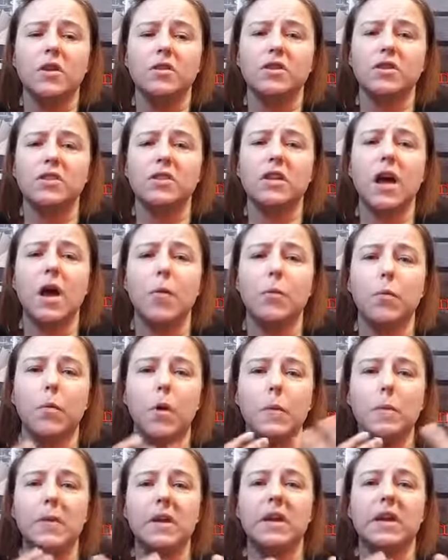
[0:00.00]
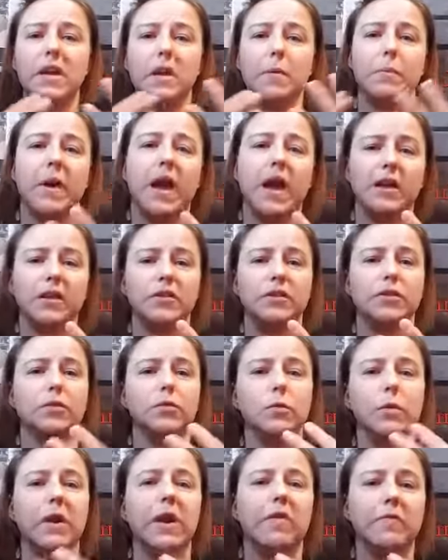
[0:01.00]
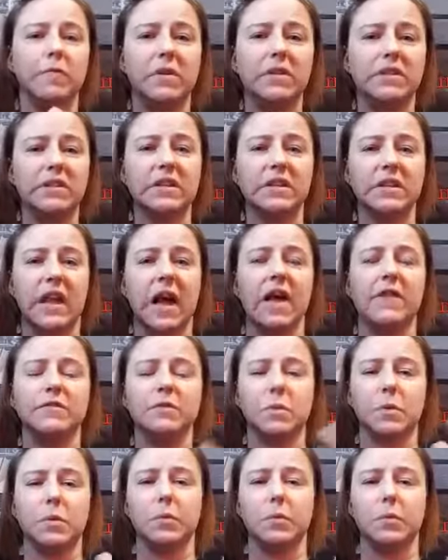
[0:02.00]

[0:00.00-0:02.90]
just to help women get back to, we have busy lives,